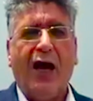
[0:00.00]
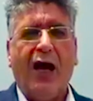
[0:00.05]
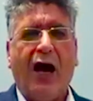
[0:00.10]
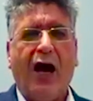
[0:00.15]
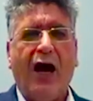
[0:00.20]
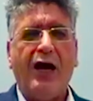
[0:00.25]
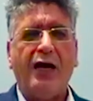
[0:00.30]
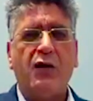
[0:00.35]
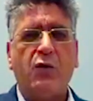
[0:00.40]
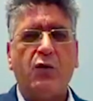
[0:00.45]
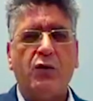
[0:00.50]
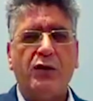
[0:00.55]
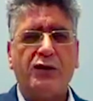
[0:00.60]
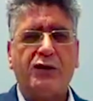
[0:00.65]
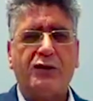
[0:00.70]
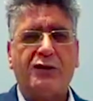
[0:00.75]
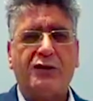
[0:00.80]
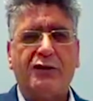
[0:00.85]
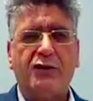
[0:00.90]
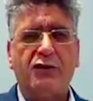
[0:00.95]
I
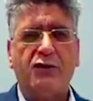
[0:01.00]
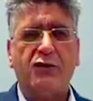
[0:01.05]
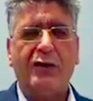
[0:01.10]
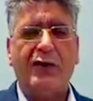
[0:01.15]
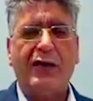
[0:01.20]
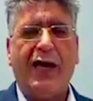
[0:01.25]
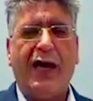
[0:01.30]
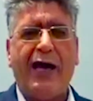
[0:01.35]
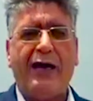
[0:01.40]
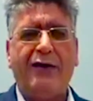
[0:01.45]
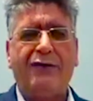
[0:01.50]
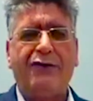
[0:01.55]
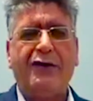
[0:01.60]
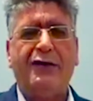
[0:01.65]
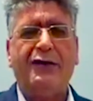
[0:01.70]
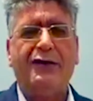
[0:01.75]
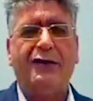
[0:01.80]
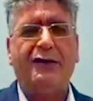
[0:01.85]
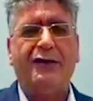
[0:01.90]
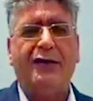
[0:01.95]
wish you will have
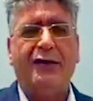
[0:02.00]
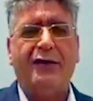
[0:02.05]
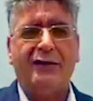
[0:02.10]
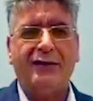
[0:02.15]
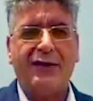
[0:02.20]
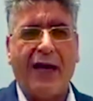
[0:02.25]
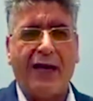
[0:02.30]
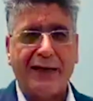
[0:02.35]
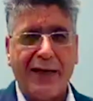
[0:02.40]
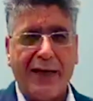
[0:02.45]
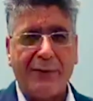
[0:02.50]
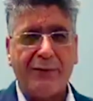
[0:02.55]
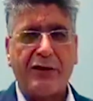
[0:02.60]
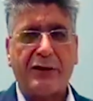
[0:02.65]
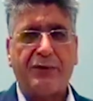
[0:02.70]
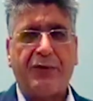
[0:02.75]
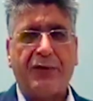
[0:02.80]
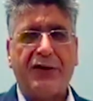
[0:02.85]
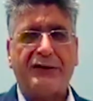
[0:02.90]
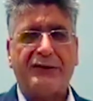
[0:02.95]
a
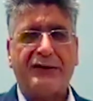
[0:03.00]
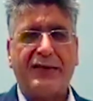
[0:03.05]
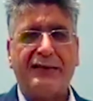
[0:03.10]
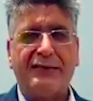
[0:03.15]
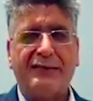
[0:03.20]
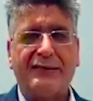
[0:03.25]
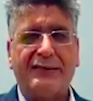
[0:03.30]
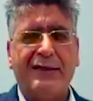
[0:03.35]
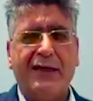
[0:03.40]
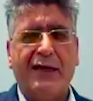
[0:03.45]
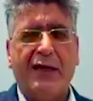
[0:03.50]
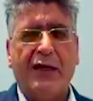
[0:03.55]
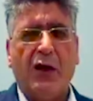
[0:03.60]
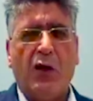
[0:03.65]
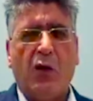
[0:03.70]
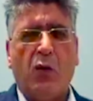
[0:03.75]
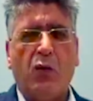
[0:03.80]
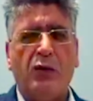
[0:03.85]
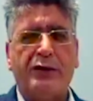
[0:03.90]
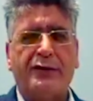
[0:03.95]
dynamic presence
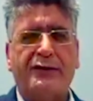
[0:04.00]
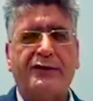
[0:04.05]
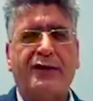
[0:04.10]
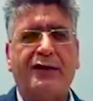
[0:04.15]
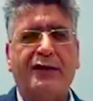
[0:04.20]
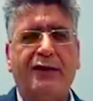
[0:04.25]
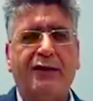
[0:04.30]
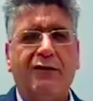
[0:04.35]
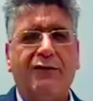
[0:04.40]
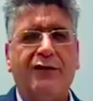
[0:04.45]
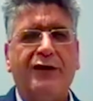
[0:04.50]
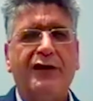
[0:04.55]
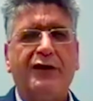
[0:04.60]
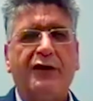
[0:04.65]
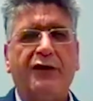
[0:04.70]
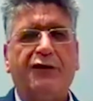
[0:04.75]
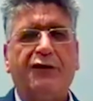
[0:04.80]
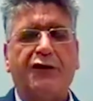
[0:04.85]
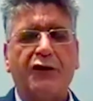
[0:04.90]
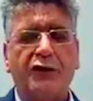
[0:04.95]
with very
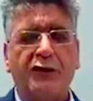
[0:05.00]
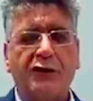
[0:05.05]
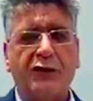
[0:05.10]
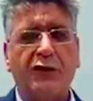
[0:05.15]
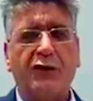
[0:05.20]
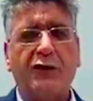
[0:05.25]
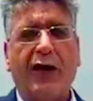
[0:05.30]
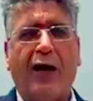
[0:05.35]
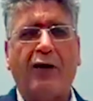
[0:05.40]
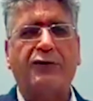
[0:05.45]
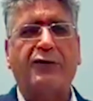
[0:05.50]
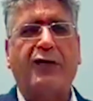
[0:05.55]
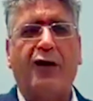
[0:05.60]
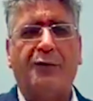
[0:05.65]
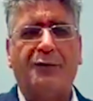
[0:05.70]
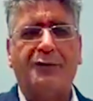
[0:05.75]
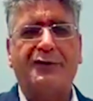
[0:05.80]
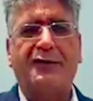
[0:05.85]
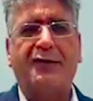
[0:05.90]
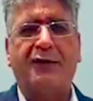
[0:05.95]
fruitful
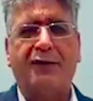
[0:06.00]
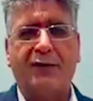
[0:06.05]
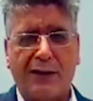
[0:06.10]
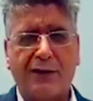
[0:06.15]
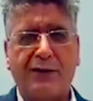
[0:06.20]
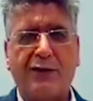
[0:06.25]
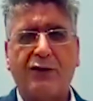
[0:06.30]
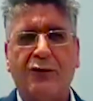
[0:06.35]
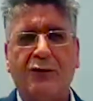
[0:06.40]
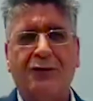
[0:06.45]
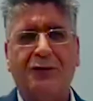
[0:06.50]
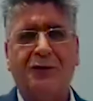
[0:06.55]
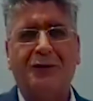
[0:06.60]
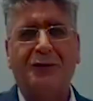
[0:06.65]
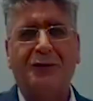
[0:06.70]
outcomes. Thank you.